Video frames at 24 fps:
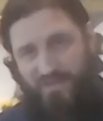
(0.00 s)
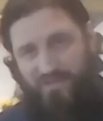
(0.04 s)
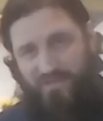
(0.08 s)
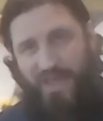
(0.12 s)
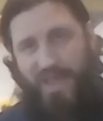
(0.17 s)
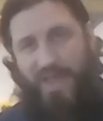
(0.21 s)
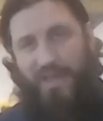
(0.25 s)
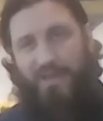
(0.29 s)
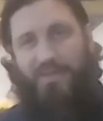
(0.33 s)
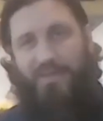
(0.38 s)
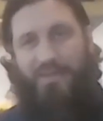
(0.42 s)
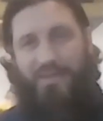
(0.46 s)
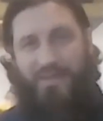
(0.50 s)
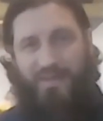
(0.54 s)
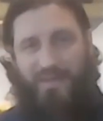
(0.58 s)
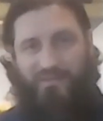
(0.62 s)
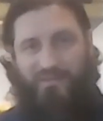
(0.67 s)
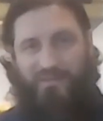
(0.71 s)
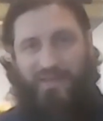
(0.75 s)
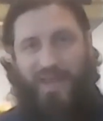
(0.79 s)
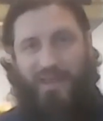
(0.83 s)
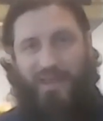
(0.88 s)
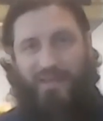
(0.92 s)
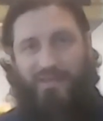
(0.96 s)
Exactly,
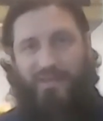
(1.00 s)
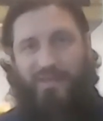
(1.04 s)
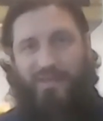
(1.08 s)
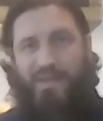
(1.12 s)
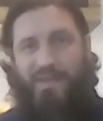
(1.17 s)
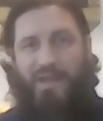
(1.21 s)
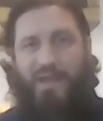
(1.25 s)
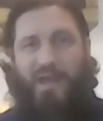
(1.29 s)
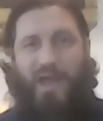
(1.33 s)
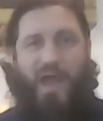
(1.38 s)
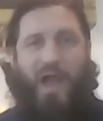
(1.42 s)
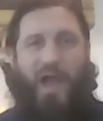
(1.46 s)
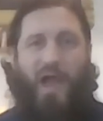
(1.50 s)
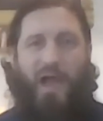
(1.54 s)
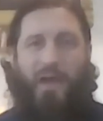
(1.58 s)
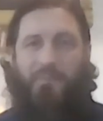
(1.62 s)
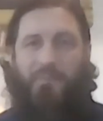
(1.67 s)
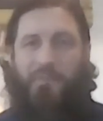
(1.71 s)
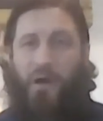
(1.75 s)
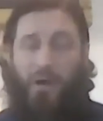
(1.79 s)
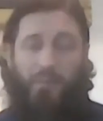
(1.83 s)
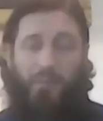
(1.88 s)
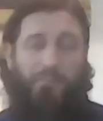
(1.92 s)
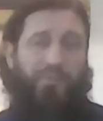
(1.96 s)
exactly. Uh,
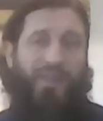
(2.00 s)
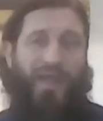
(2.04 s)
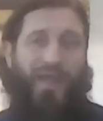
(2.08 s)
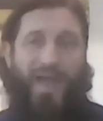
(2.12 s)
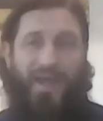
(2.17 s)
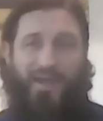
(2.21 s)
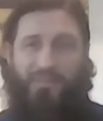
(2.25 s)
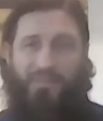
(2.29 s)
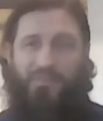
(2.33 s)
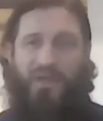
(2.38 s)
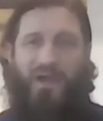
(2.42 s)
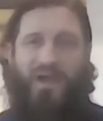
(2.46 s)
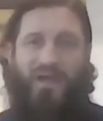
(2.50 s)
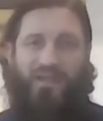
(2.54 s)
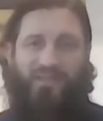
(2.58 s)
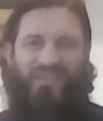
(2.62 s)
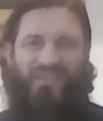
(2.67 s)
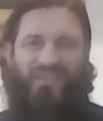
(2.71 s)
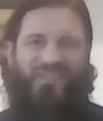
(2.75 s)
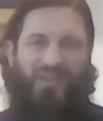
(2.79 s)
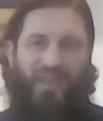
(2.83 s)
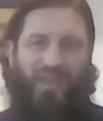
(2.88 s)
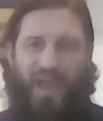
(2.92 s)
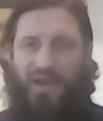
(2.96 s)
our platinum lines,
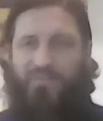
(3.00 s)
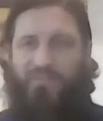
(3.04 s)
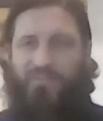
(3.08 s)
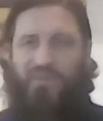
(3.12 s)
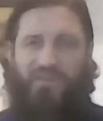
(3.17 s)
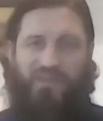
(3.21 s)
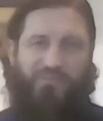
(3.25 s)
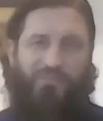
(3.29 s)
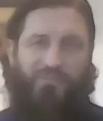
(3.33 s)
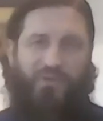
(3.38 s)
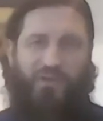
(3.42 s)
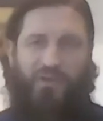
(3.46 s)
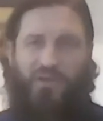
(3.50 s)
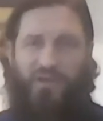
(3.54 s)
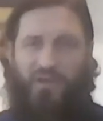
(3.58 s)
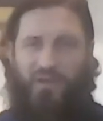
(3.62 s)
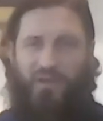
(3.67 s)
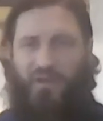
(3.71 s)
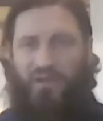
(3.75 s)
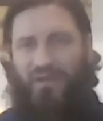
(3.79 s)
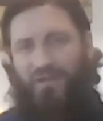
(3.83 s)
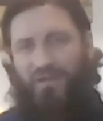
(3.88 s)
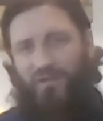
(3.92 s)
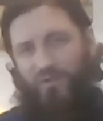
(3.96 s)
it's a kind of a different.
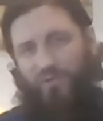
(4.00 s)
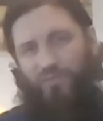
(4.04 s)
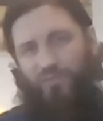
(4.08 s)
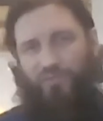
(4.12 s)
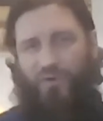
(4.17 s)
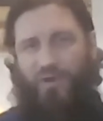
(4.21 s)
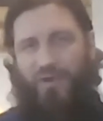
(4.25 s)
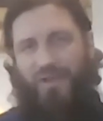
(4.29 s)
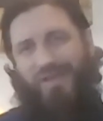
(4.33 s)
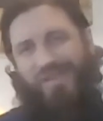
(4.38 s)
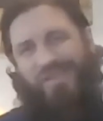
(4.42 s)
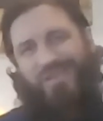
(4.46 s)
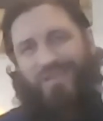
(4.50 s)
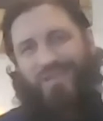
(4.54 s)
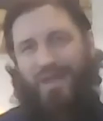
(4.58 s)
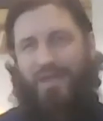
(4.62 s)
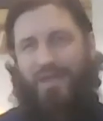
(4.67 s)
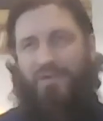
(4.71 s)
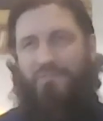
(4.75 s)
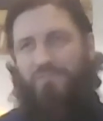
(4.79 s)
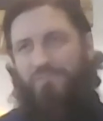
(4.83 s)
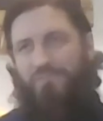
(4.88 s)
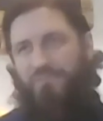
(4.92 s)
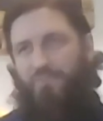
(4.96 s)

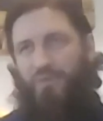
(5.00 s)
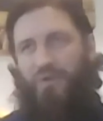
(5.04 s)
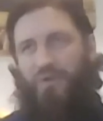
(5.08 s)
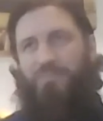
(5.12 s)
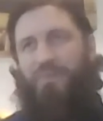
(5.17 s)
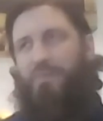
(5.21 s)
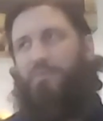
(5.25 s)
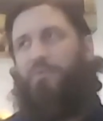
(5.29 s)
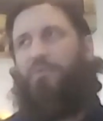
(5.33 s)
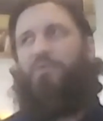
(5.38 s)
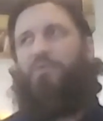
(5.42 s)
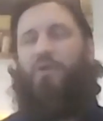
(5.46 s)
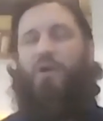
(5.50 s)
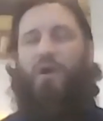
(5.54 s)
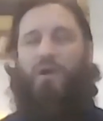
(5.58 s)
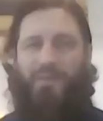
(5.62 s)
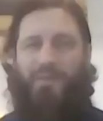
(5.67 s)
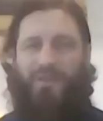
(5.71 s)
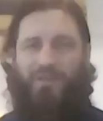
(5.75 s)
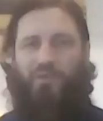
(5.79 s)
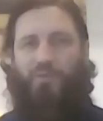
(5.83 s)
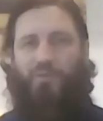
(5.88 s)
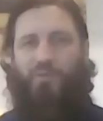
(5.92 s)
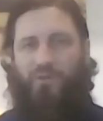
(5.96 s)
I, when people are talking
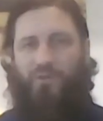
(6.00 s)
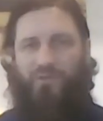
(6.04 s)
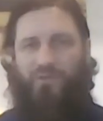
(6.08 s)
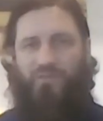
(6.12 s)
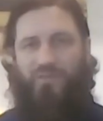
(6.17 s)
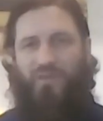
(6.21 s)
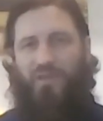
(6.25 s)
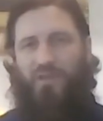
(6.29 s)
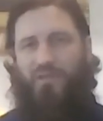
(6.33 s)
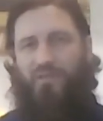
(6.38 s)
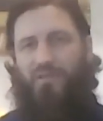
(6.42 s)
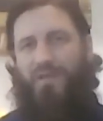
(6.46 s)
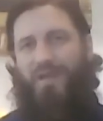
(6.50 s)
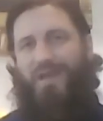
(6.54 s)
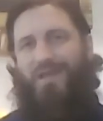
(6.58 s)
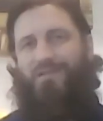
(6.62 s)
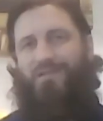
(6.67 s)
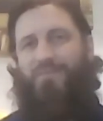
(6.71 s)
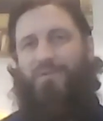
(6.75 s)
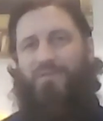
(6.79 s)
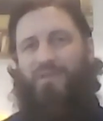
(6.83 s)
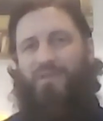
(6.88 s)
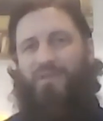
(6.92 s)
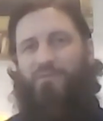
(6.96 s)
about the griddles and they
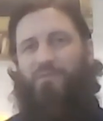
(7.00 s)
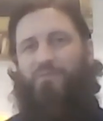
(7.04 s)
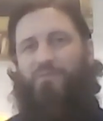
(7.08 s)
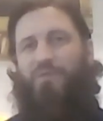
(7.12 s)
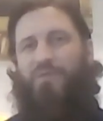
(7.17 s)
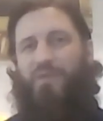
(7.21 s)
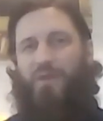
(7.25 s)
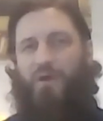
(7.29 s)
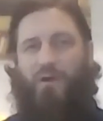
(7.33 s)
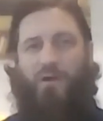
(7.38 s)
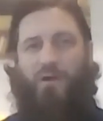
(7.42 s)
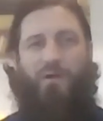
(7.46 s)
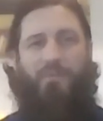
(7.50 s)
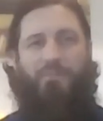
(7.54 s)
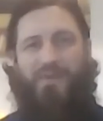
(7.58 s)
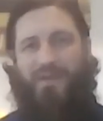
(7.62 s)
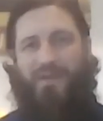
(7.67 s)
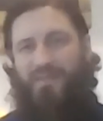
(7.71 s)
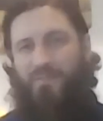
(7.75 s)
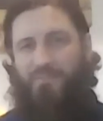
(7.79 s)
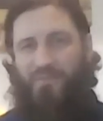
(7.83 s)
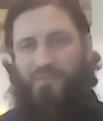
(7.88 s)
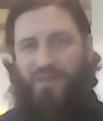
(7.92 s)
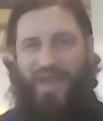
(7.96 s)
ask about the difference between the mm-hmm. RNB
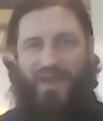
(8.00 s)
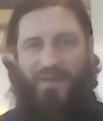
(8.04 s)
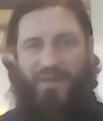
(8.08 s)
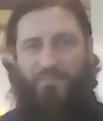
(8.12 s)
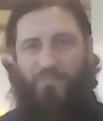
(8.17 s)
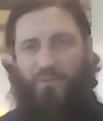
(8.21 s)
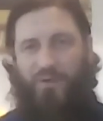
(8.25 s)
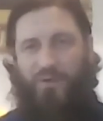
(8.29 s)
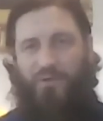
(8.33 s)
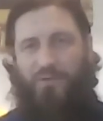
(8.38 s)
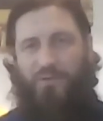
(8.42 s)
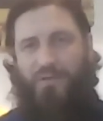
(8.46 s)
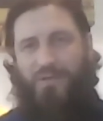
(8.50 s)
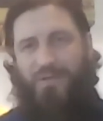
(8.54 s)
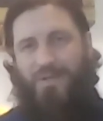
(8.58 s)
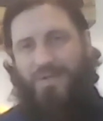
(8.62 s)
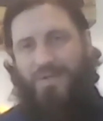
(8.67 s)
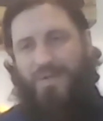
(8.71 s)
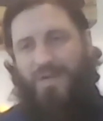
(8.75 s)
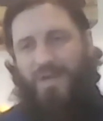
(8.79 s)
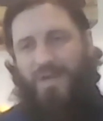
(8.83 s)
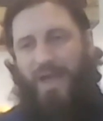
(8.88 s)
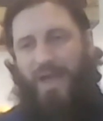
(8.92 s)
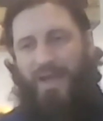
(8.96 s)
and the platinum mm-hmm. griddle,
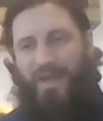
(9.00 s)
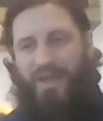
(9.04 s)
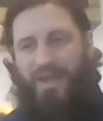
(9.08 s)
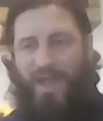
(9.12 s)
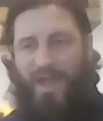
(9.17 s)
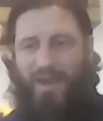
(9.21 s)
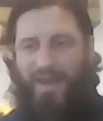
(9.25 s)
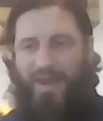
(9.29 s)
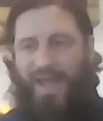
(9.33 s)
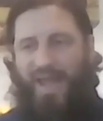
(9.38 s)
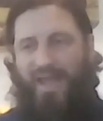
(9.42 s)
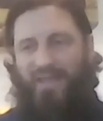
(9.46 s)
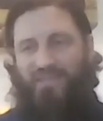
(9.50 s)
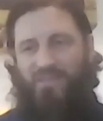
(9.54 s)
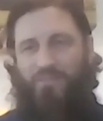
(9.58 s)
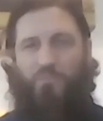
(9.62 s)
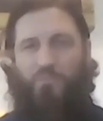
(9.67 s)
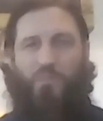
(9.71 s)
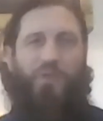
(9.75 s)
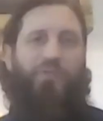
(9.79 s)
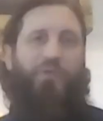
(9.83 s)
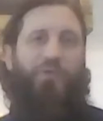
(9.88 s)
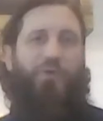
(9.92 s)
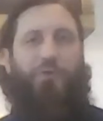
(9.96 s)
I kind of ask
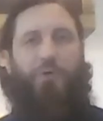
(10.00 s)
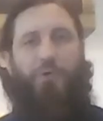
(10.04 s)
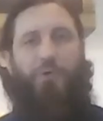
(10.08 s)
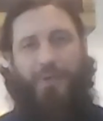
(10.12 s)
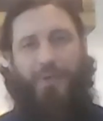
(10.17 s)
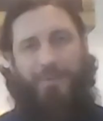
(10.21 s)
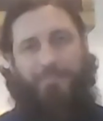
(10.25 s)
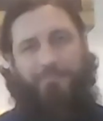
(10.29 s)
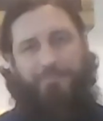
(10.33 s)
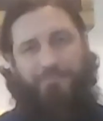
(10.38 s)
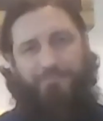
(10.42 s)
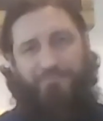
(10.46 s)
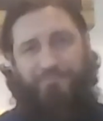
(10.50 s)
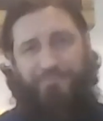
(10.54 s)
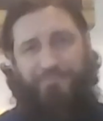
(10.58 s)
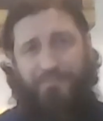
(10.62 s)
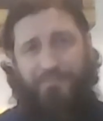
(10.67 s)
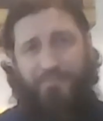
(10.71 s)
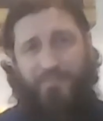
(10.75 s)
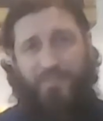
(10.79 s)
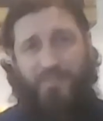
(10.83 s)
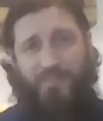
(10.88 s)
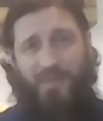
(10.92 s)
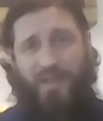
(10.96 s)
them what they're cooking.
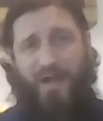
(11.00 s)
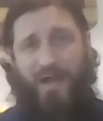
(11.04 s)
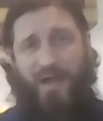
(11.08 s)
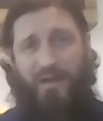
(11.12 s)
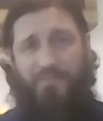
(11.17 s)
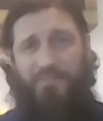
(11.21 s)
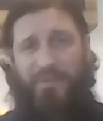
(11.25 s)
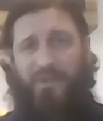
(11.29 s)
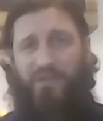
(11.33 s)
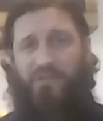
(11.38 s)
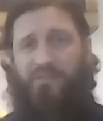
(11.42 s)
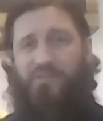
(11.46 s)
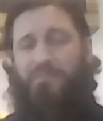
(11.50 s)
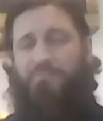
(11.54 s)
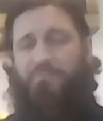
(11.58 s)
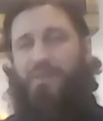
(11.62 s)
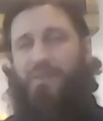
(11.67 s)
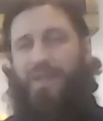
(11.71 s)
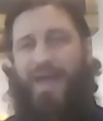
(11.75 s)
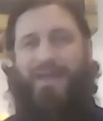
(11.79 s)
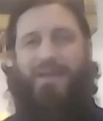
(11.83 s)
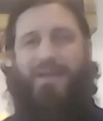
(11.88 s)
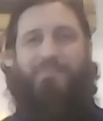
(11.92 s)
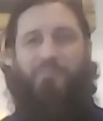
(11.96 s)
Yeah. Uh, because mm-hmm. the
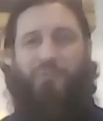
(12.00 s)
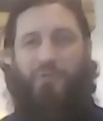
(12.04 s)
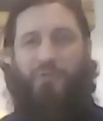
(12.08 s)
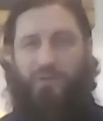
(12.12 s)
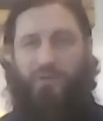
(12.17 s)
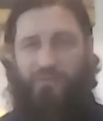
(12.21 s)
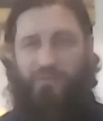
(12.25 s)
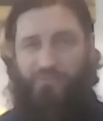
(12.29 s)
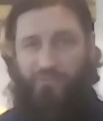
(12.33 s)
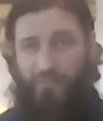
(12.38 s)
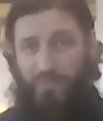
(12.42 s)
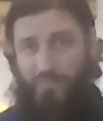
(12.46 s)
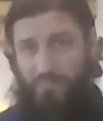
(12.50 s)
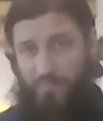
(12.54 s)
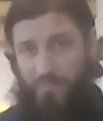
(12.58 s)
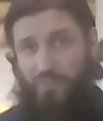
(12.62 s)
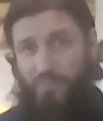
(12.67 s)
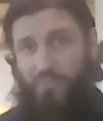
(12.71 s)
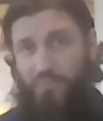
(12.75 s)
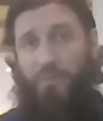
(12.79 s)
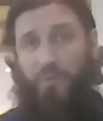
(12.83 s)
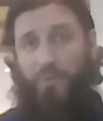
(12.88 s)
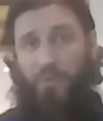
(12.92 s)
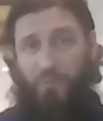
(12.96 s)
platinum griddle is a
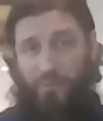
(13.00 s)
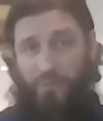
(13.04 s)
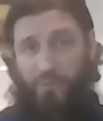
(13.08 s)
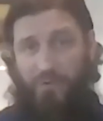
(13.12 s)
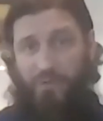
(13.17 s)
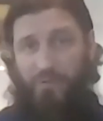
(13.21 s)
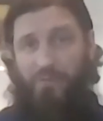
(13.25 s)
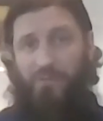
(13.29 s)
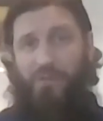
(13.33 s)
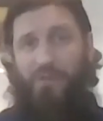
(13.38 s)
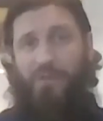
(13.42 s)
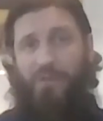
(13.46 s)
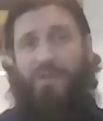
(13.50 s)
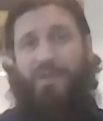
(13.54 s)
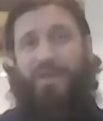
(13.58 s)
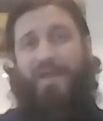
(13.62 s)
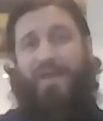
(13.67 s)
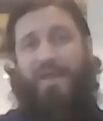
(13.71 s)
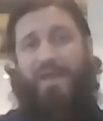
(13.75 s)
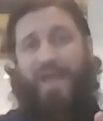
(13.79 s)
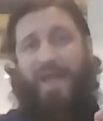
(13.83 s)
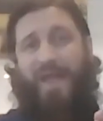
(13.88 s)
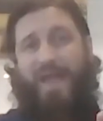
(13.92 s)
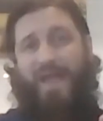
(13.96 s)
removable griddle, mm-hmm.
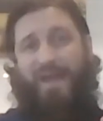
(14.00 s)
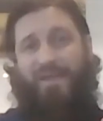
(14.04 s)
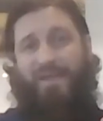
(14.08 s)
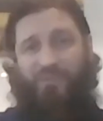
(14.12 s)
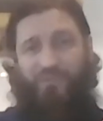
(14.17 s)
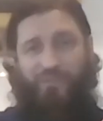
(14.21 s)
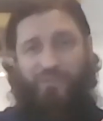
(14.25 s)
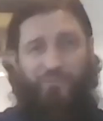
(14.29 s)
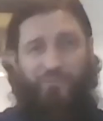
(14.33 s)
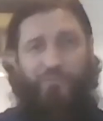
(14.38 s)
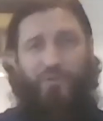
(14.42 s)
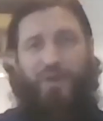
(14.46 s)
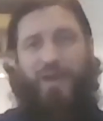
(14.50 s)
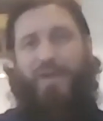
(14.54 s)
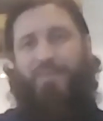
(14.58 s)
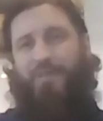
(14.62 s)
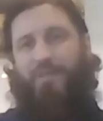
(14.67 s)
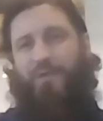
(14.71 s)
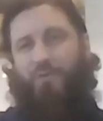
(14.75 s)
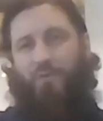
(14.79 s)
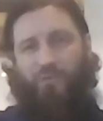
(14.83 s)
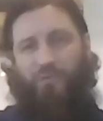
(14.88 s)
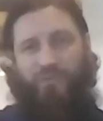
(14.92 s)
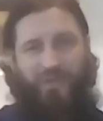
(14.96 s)
and there's a frame
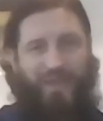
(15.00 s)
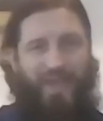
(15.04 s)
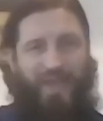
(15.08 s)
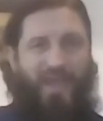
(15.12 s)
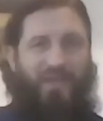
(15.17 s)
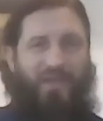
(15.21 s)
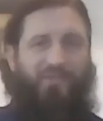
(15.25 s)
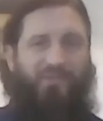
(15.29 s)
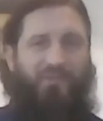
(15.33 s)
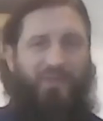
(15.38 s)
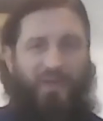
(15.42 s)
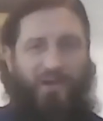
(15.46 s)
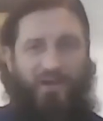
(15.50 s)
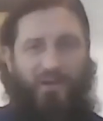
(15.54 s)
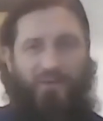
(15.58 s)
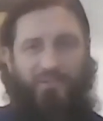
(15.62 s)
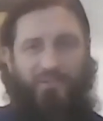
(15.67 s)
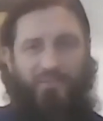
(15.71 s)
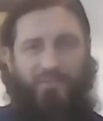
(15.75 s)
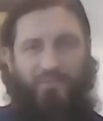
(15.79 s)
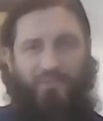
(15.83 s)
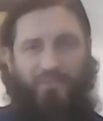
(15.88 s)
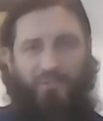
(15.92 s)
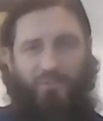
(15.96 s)
that holds a cast
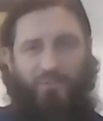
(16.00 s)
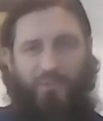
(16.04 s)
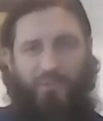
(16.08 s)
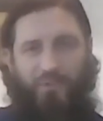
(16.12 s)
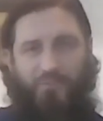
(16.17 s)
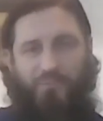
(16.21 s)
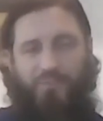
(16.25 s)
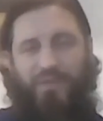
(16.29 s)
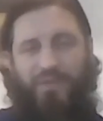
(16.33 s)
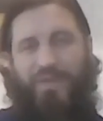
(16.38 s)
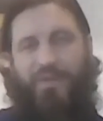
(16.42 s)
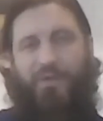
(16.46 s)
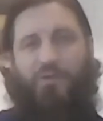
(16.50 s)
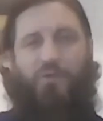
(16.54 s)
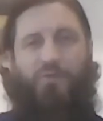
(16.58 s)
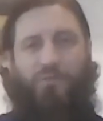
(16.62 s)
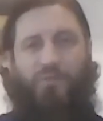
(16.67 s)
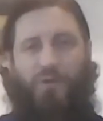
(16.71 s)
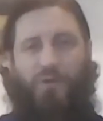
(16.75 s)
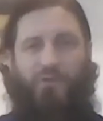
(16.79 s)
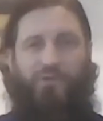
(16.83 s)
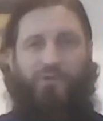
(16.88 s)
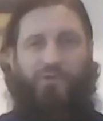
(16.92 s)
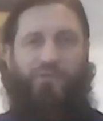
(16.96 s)
iron mm-hmm. griddle plate
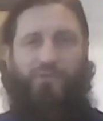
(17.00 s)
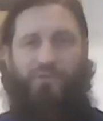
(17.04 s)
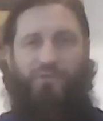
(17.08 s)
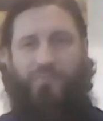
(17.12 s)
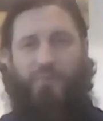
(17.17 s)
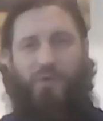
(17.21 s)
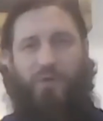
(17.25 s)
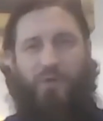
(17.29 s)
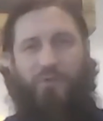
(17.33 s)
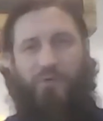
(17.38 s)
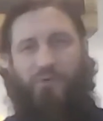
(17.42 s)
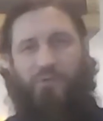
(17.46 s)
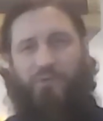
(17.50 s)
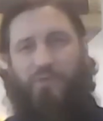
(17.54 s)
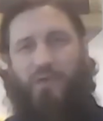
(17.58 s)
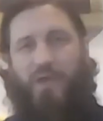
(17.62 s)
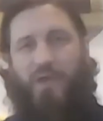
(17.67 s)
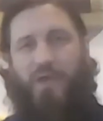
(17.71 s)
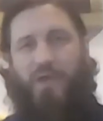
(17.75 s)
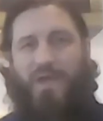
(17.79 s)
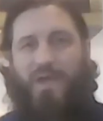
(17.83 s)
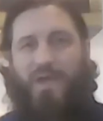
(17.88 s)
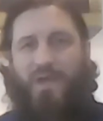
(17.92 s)
over our two burners.